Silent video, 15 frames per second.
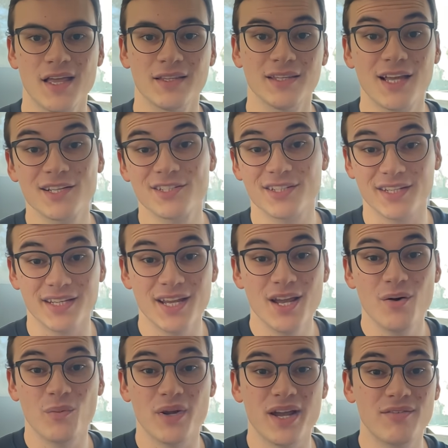Lastly,
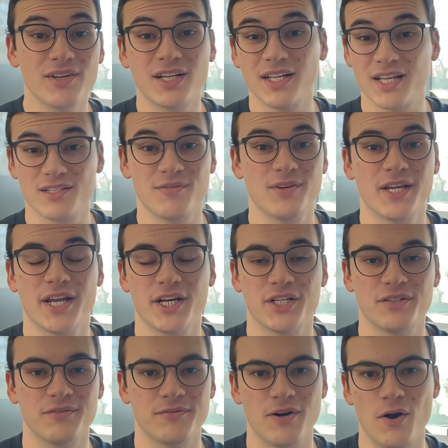we have a
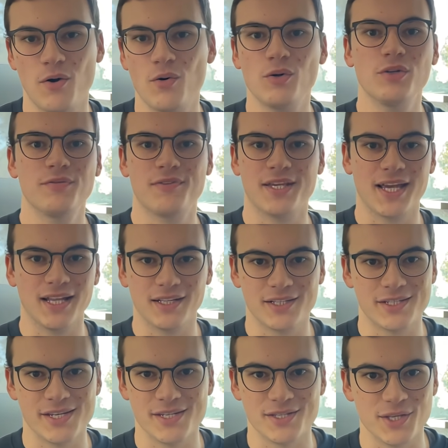classification for all of the
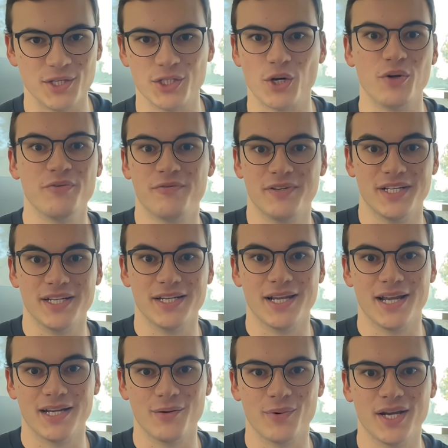galaxies that don't fit in
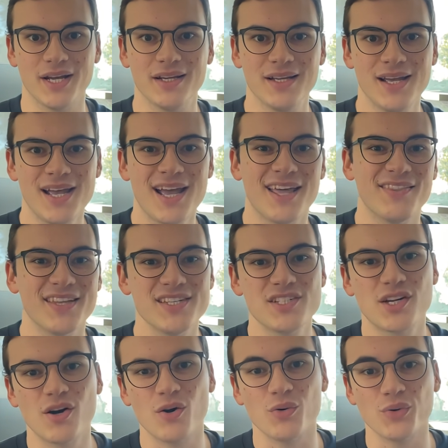anywhere, and these are
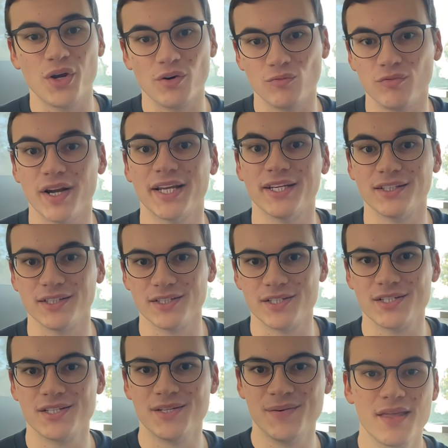called
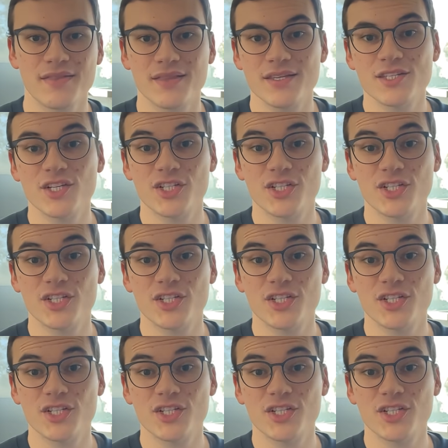irregulars. These are